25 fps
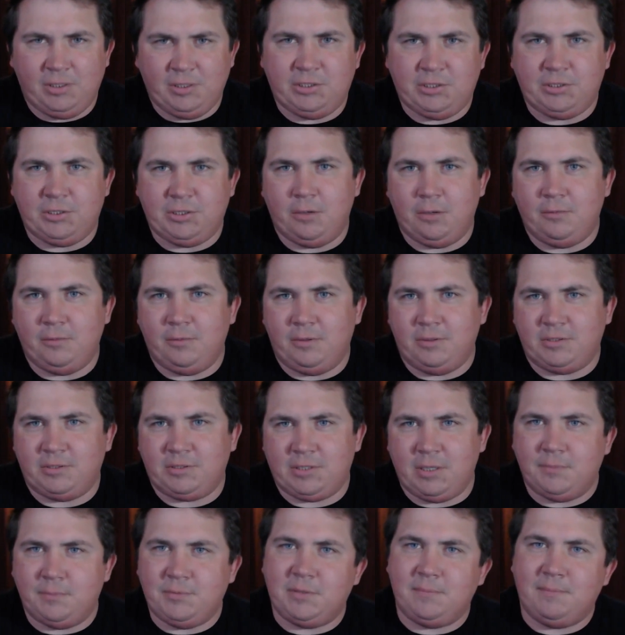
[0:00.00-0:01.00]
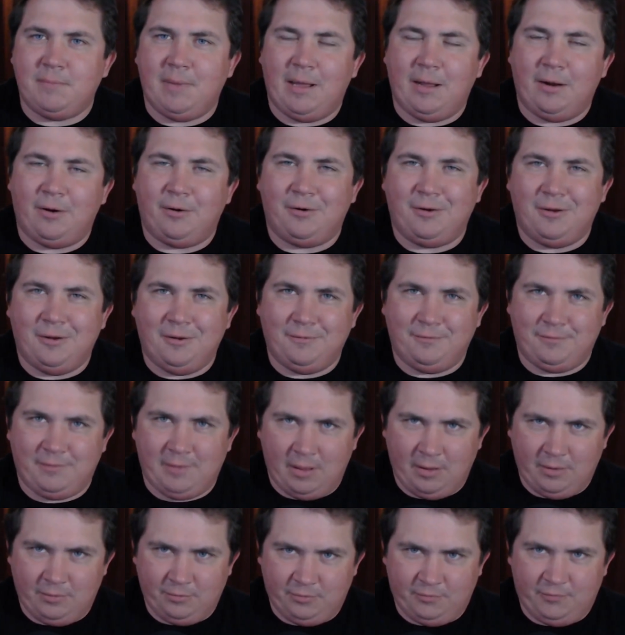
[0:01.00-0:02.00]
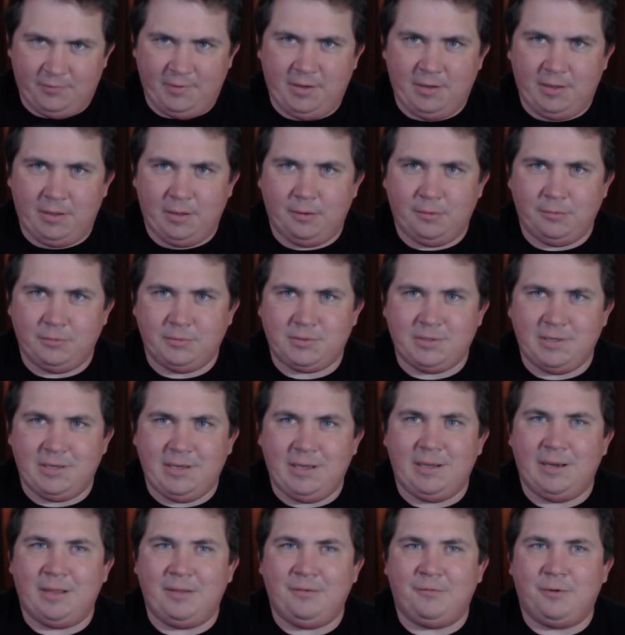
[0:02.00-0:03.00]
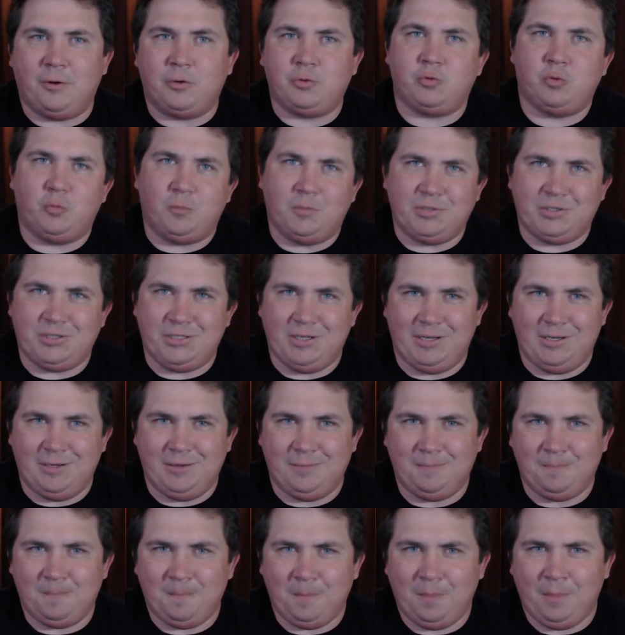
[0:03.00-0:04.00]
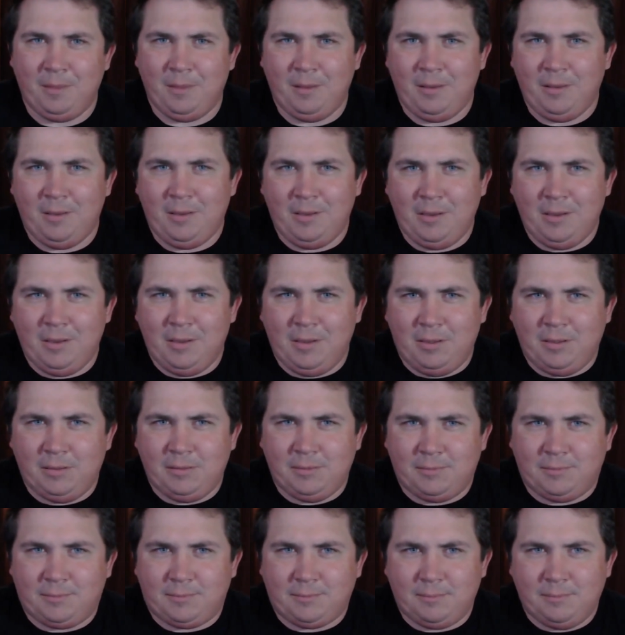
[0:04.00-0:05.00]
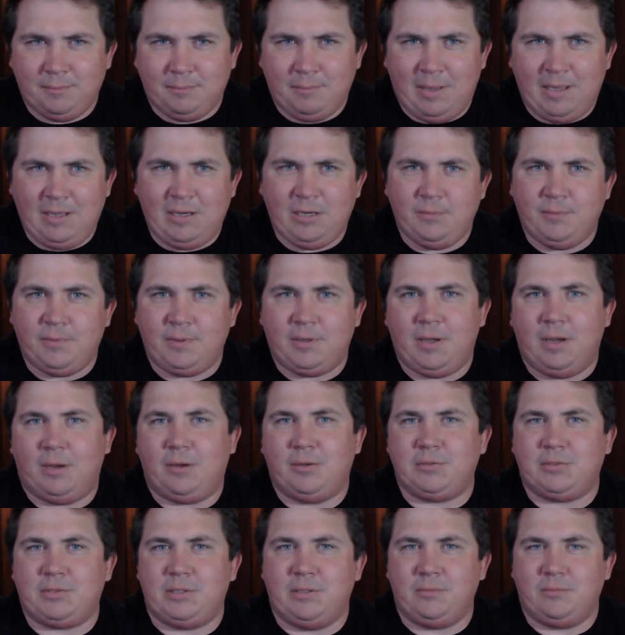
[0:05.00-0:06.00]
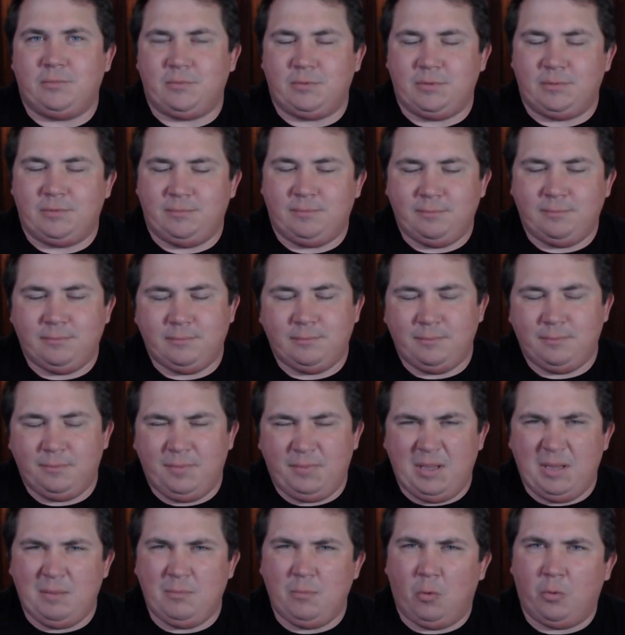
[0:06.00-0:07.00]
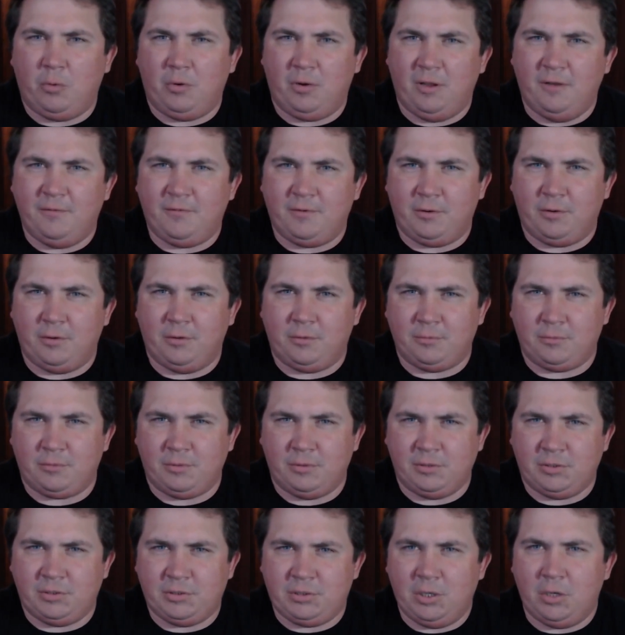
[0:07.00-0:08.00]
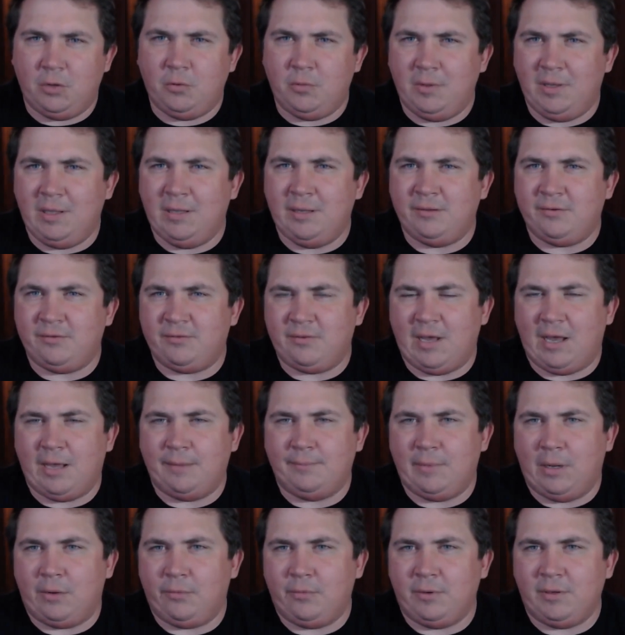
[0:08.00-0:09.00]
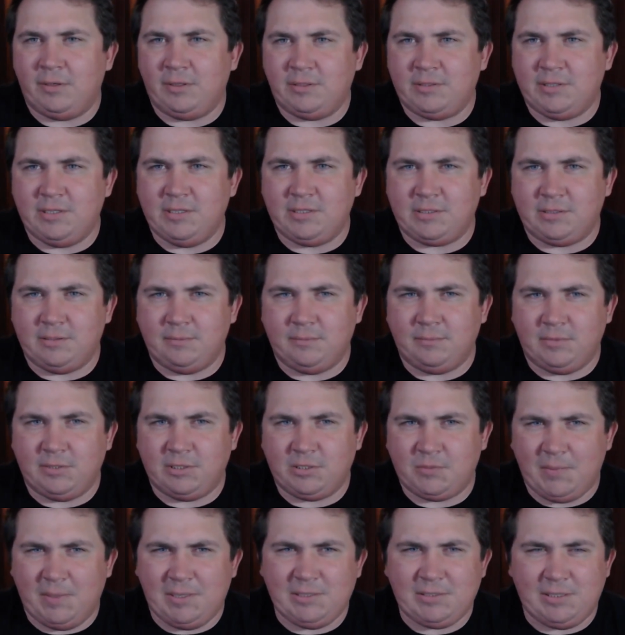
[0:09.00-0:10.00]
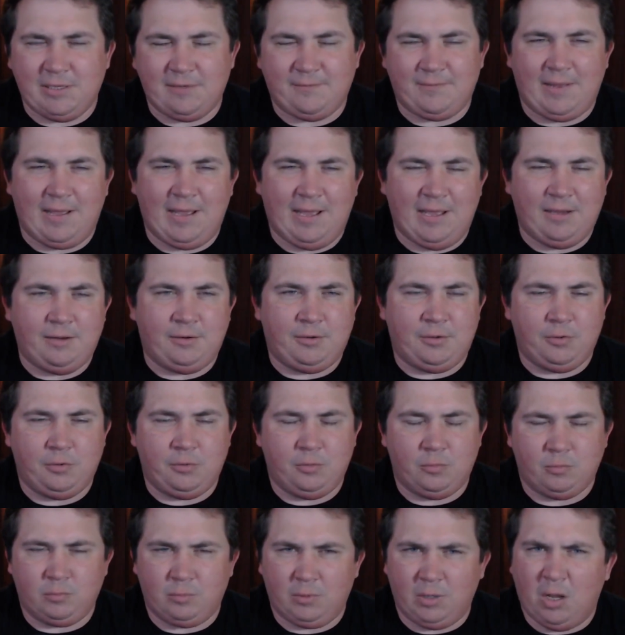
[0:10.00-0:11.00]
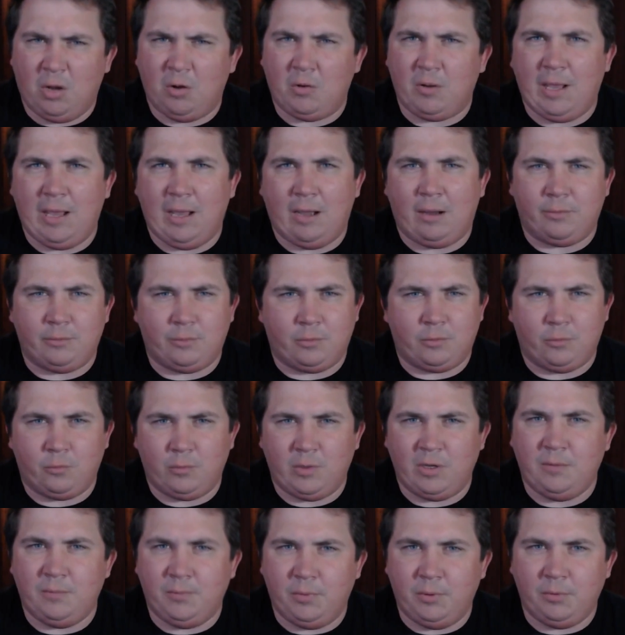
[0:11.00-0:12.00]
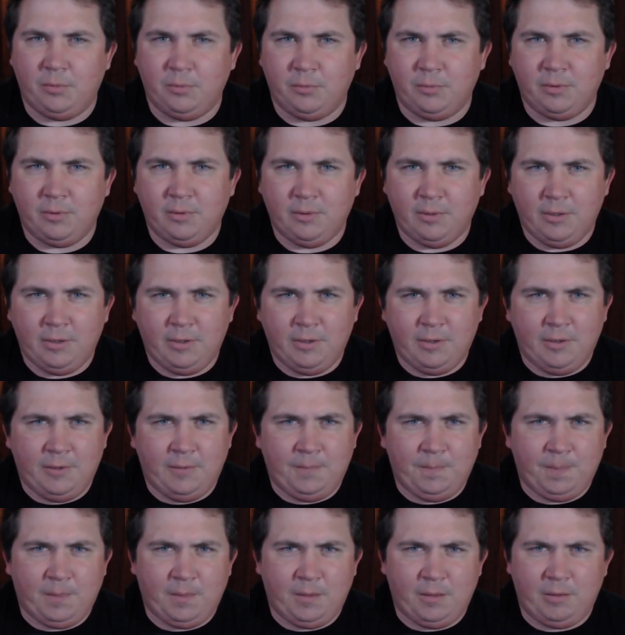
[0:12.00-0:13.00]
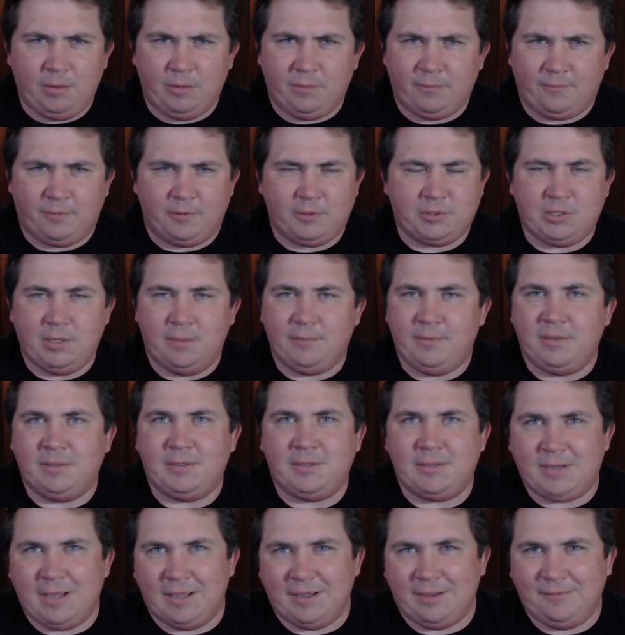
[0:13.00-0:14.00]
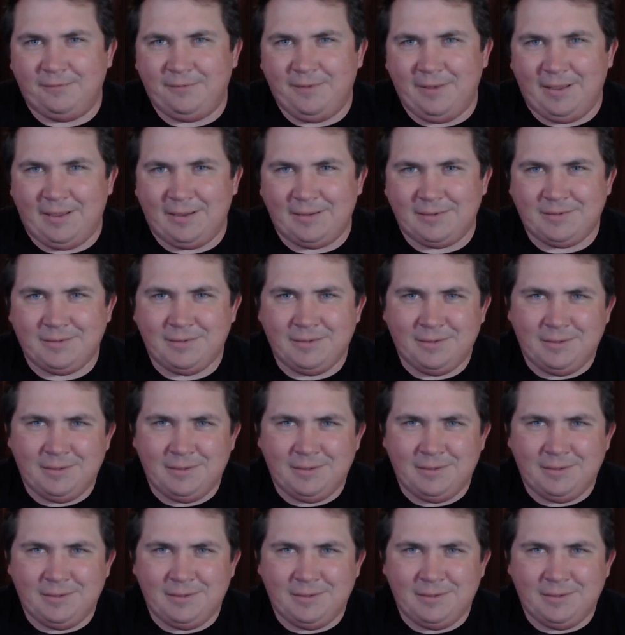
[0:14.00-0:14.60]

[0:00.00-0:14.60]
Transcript: show the subject matter of those videos in a virtual machine, mainly because it would be more difficult to show inside my running system, especially if I had to log out or reboot, you know, for something to take effect.